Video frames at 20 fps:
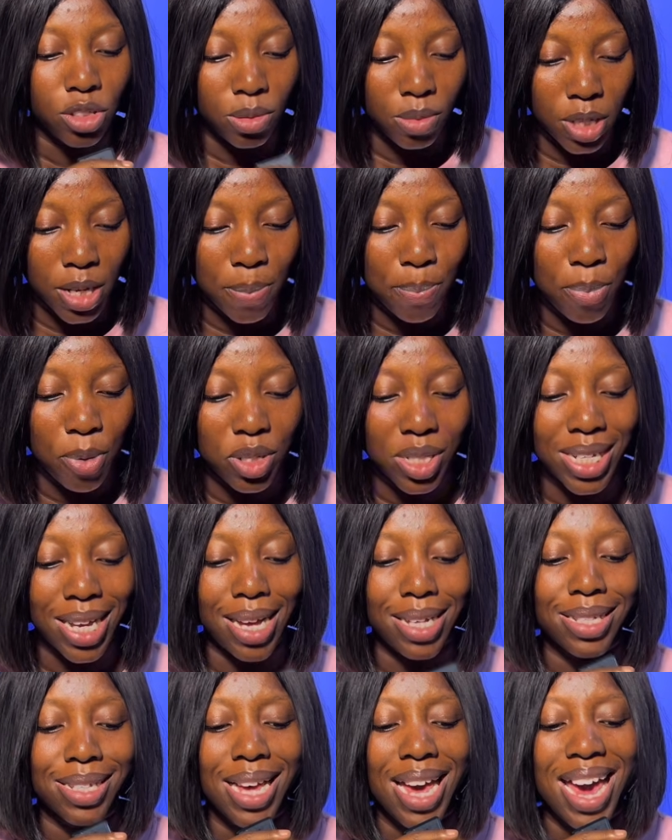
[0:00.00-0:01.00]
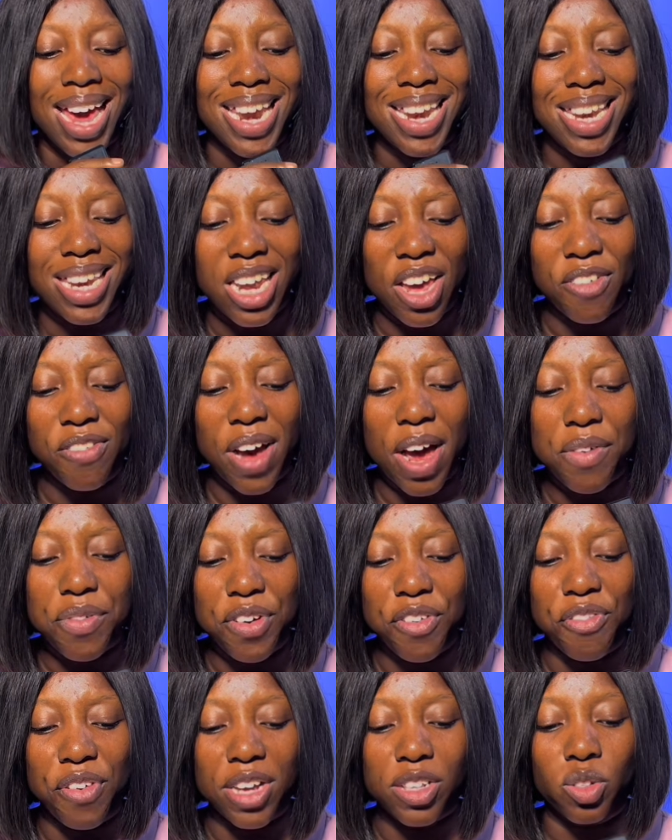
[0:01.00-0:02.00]
Important, never
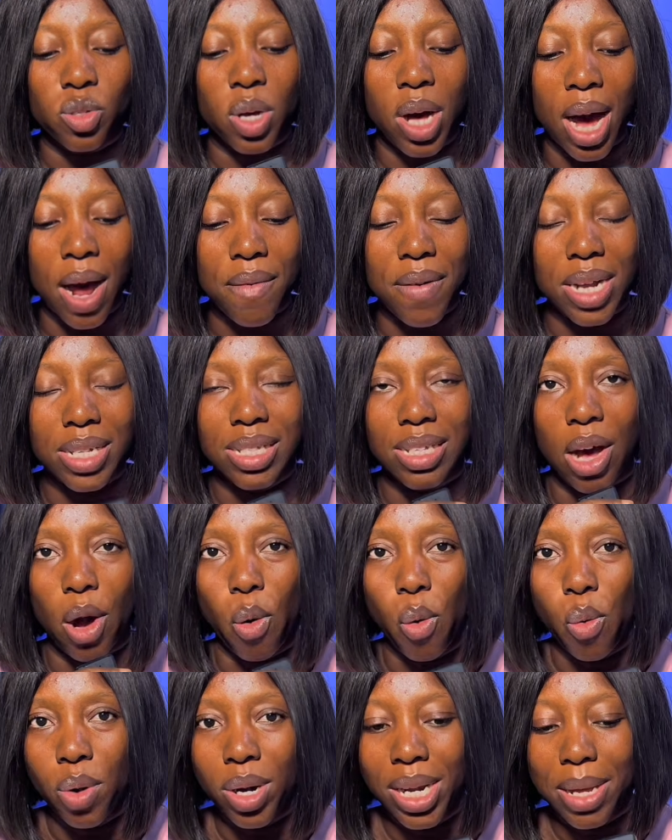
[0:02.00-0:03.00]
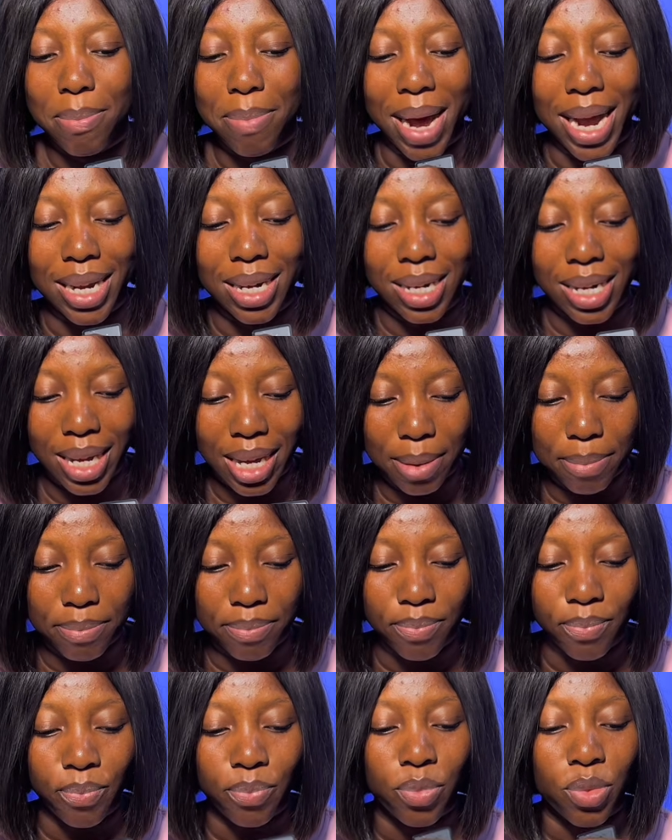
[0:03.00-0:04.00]
refer to character only by name.
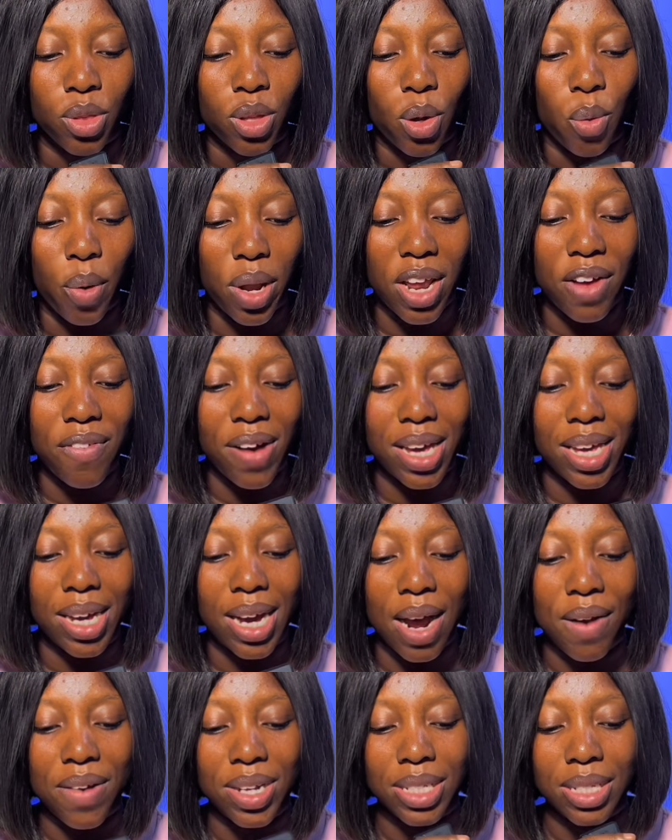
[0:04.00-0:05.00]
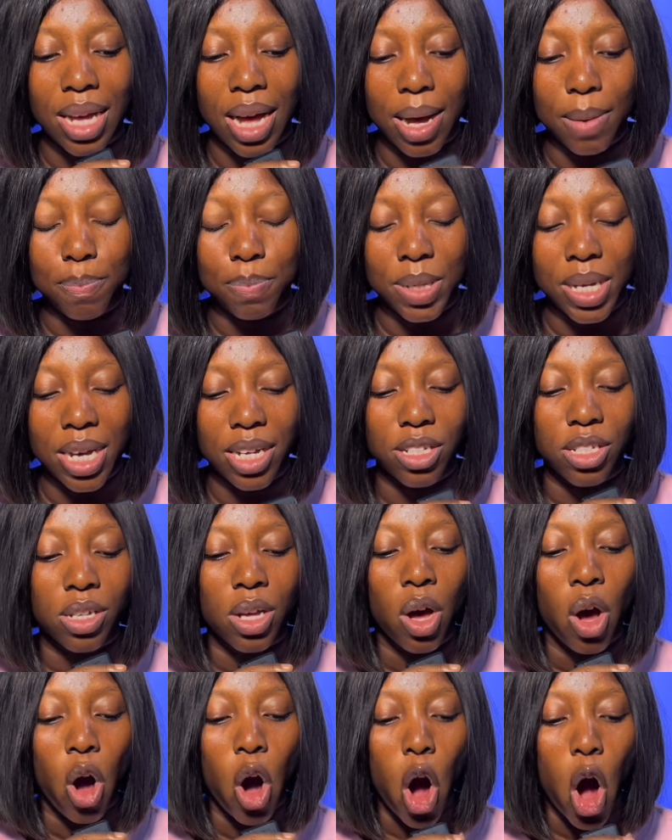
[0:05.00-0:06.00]
Whenever a character appears,
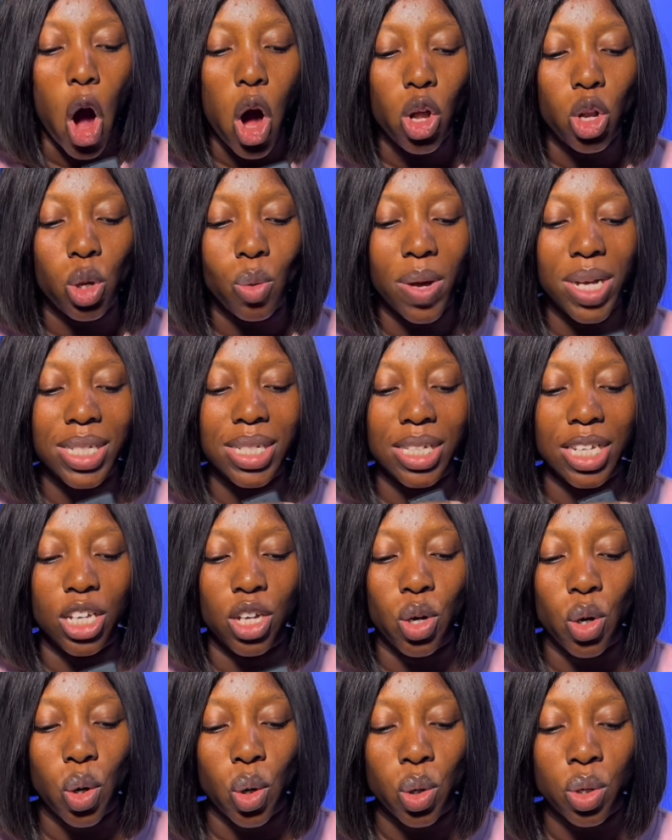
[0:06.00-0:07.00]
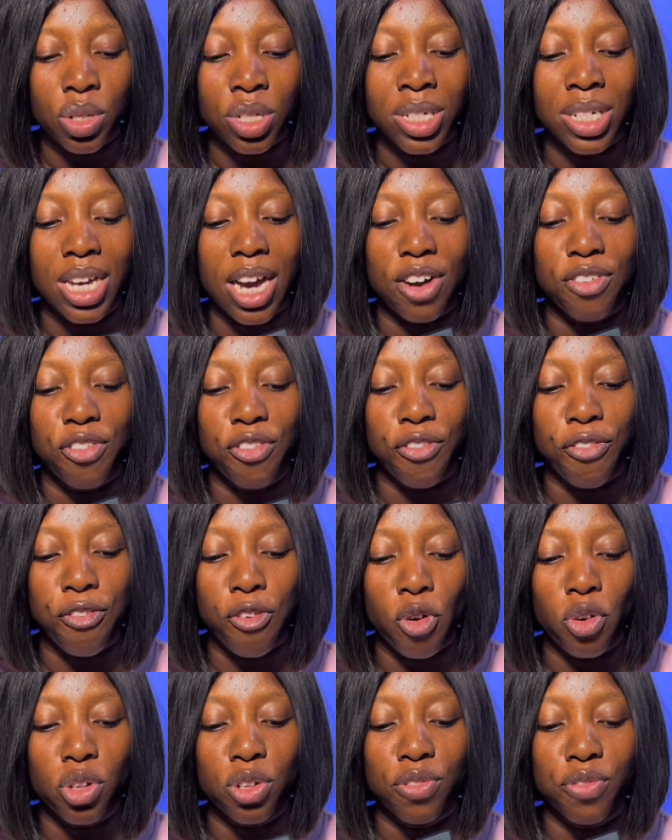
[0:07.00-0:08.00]
always include their
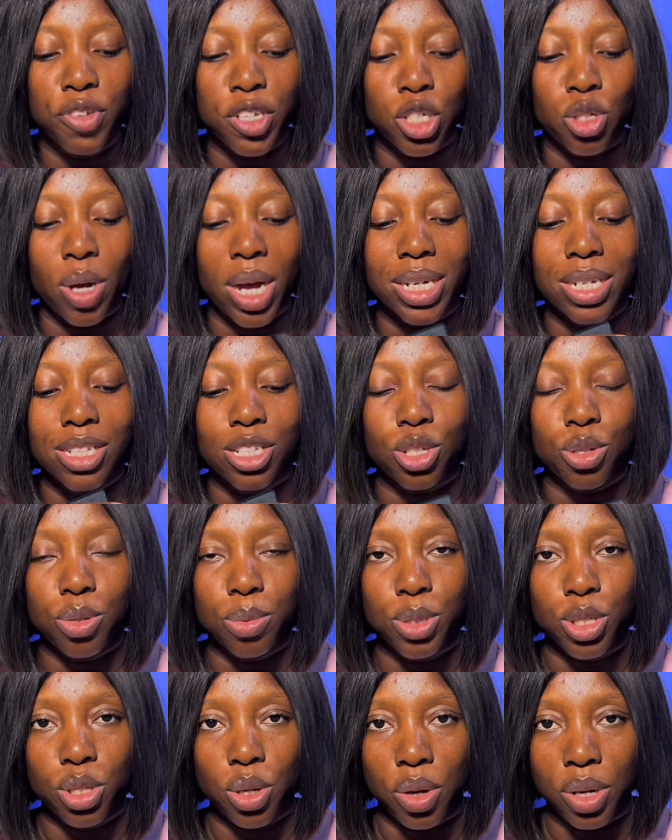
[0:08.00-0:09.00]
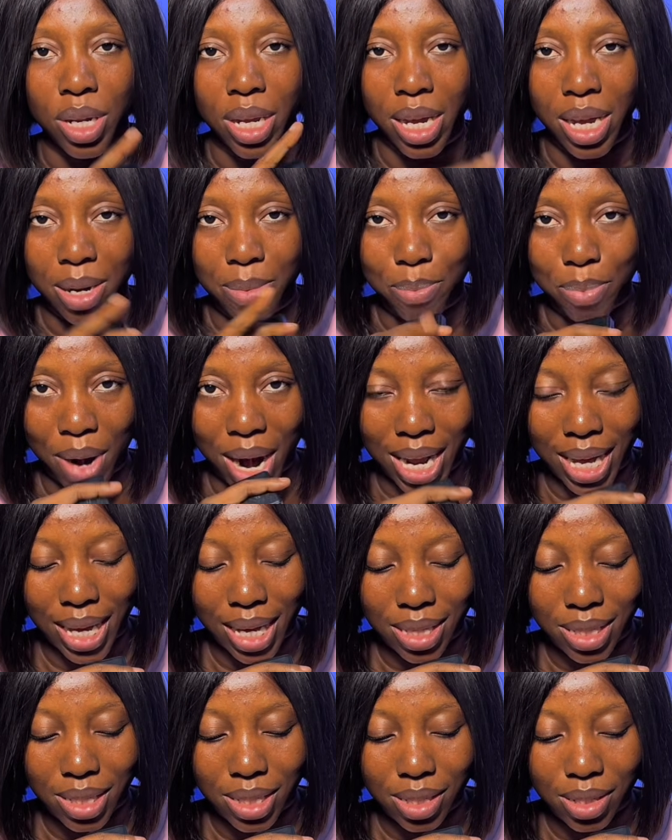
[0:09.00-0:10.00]
full visual description in
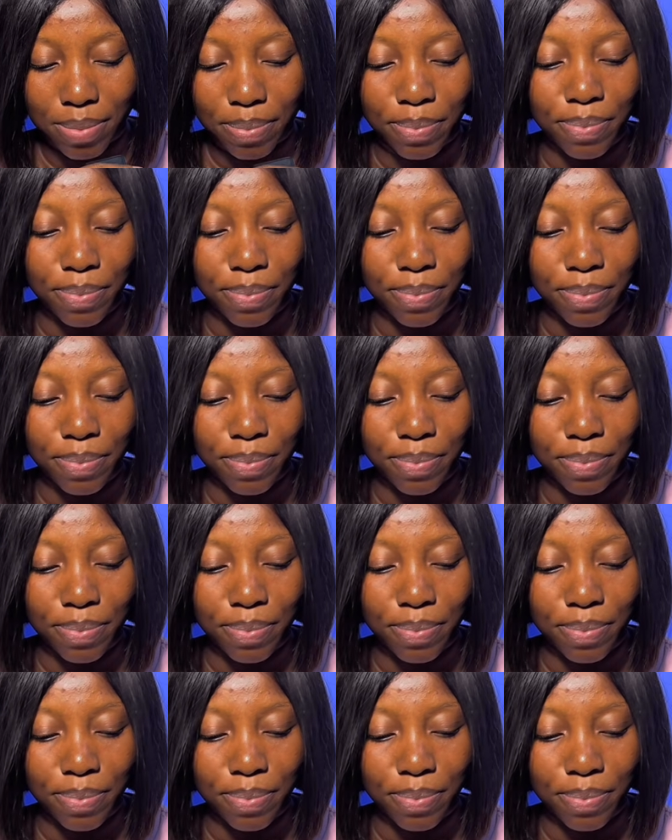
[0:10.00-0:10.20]
brackets.